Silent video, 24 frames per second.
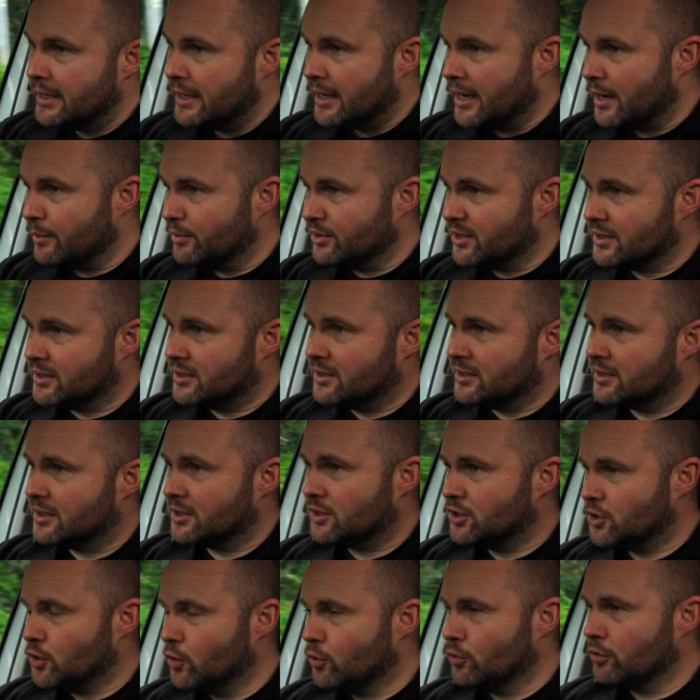But this is the
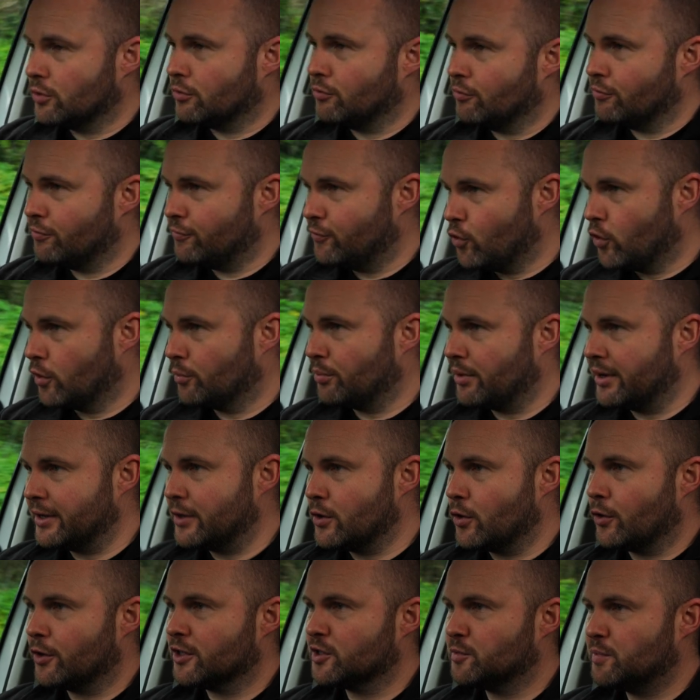204 brake
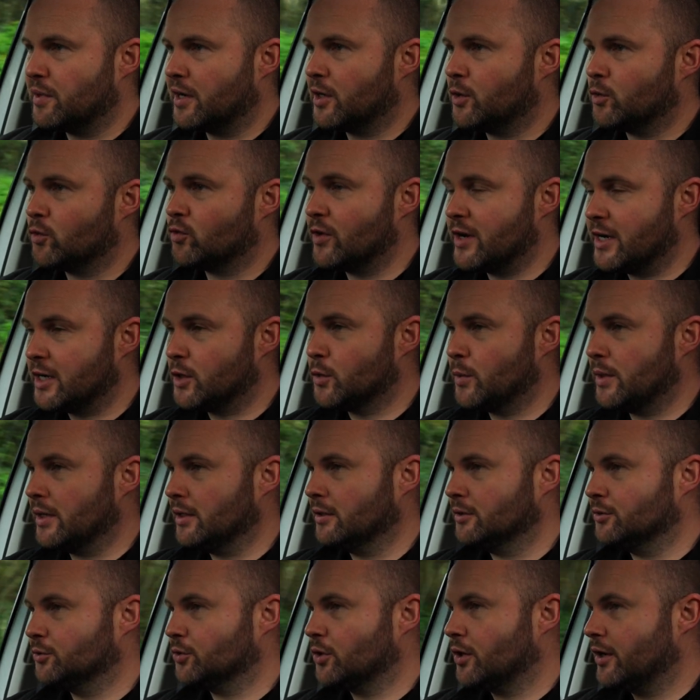horsepower rear
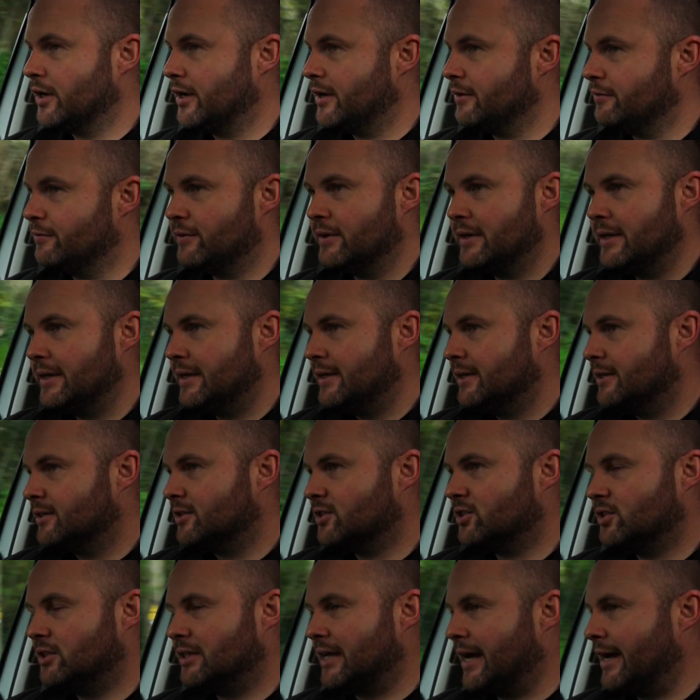wheel drive
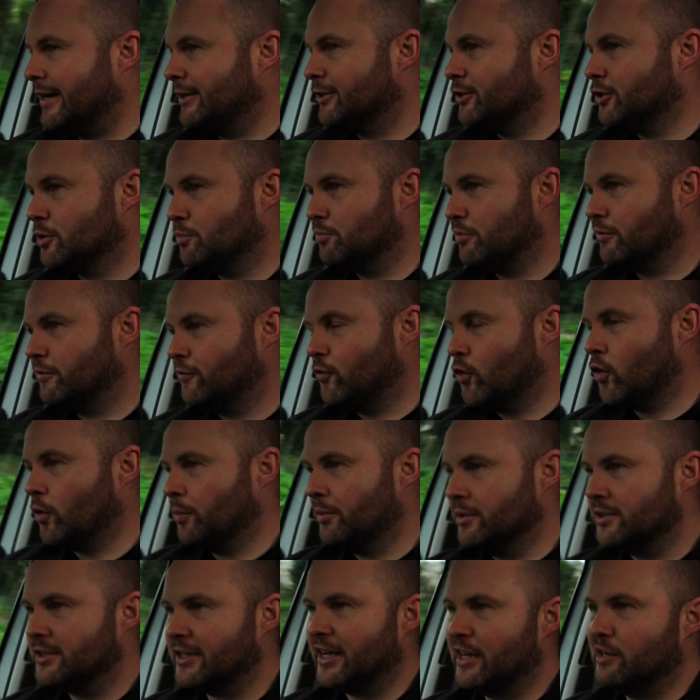standard
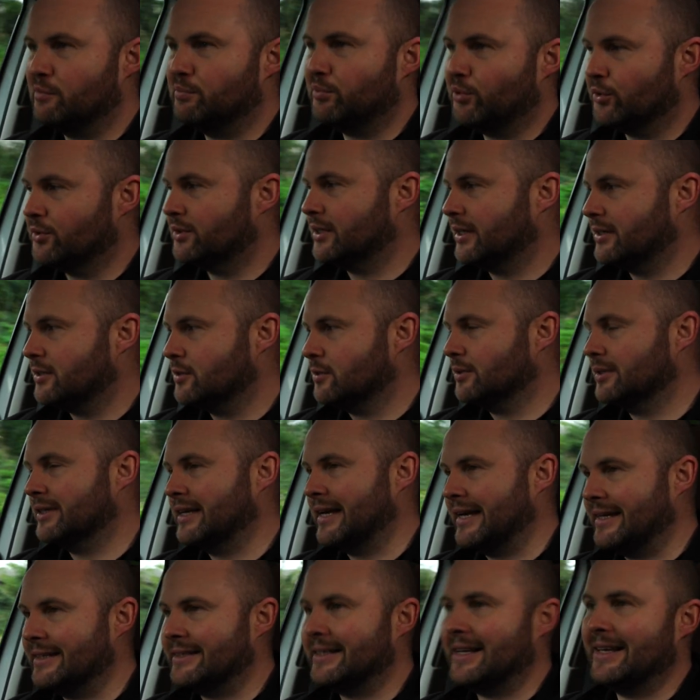performance output that you'll
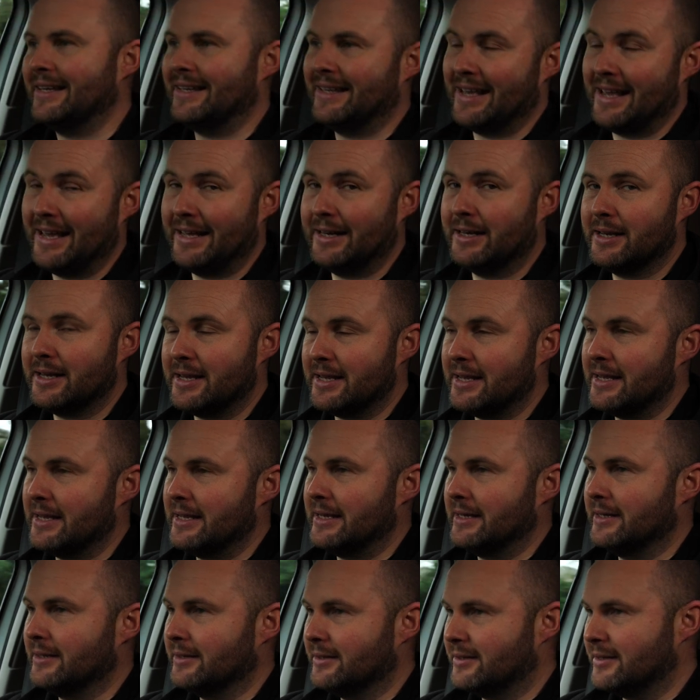get again
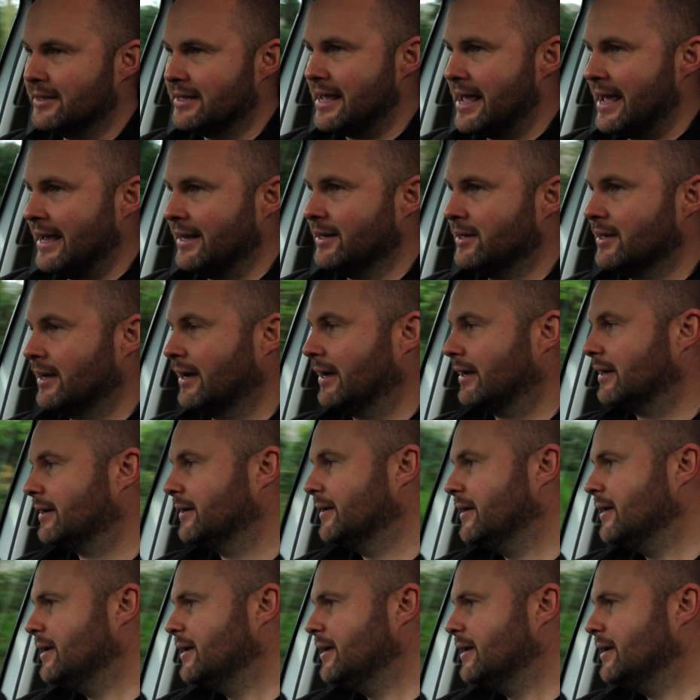in the Enyaq.